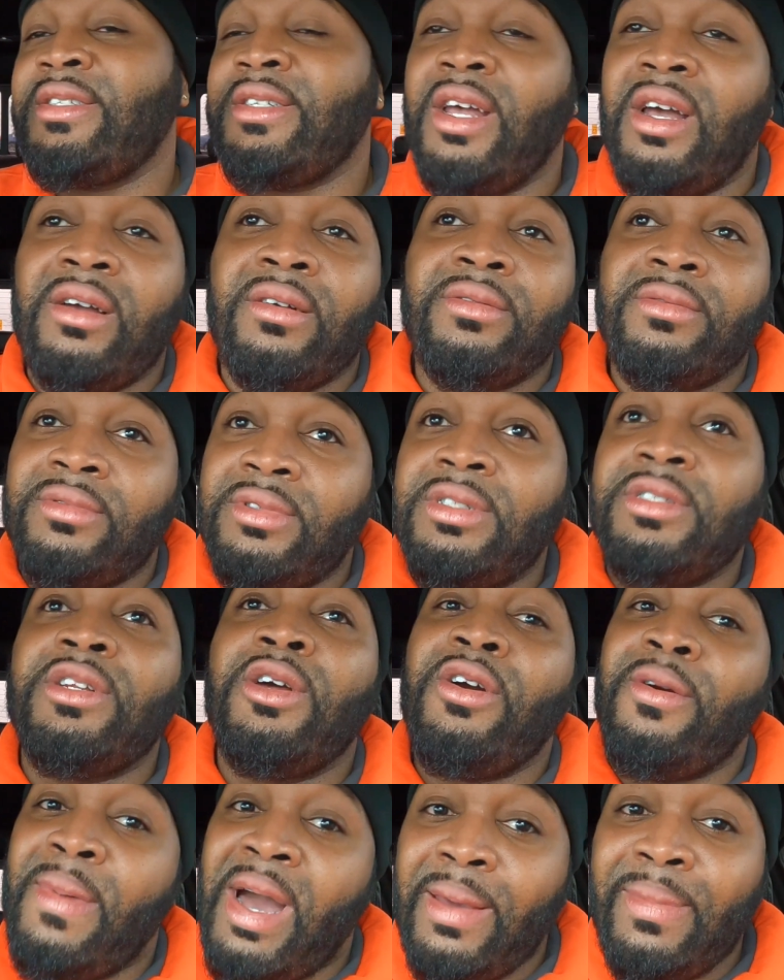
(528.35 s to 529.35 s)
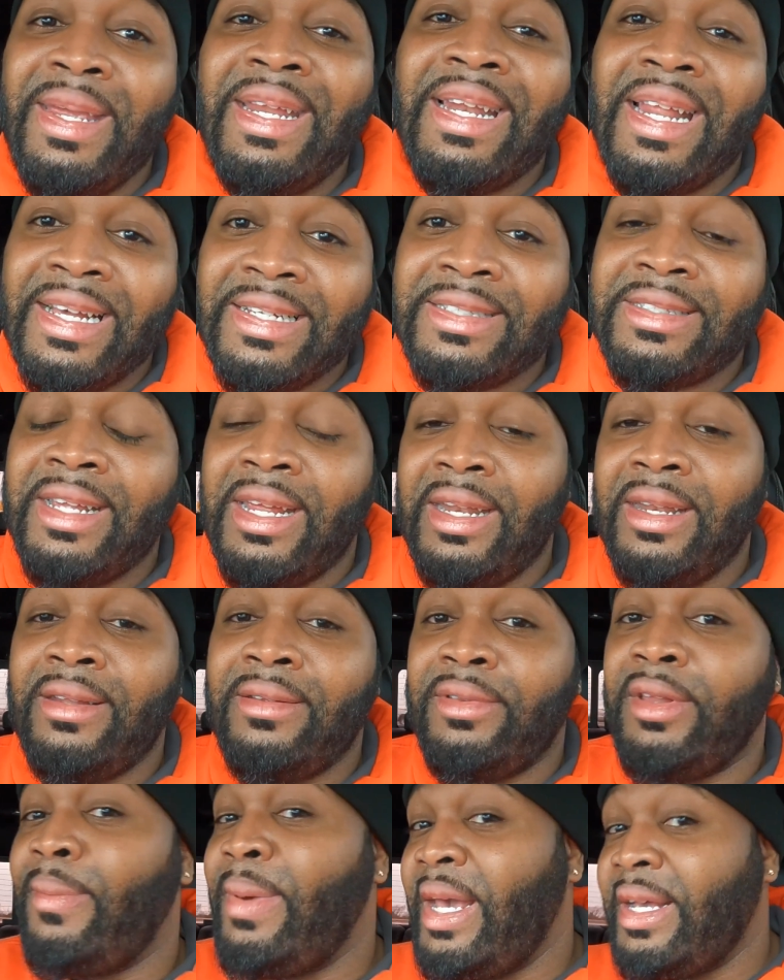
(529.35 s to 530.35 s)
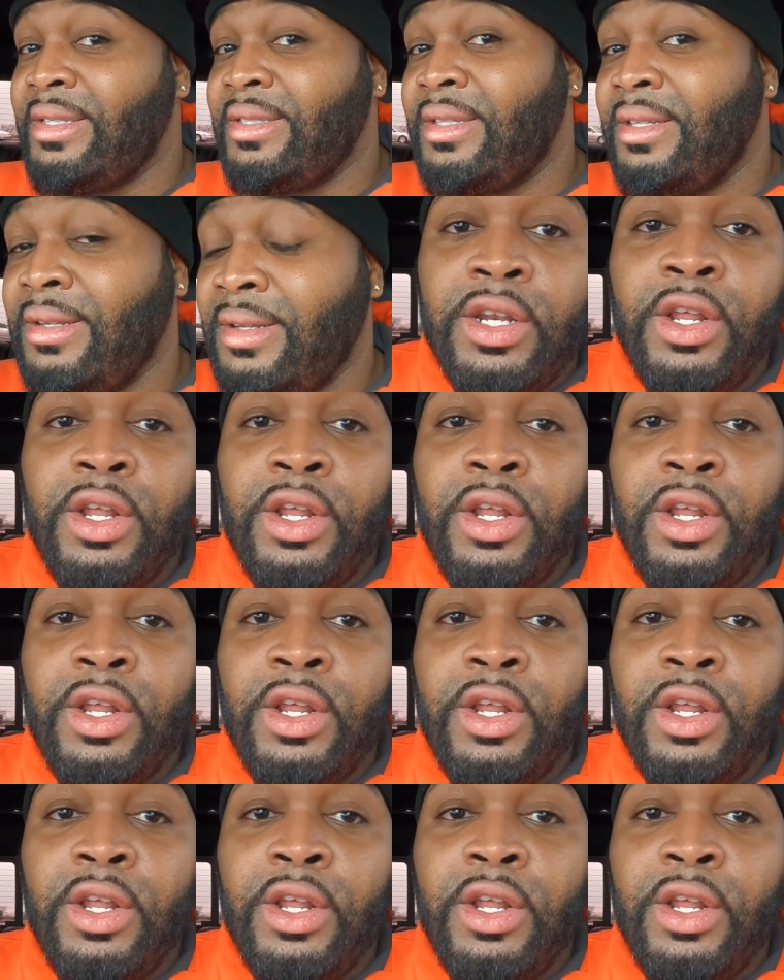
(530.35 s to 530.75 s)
So just know it might be less than the best.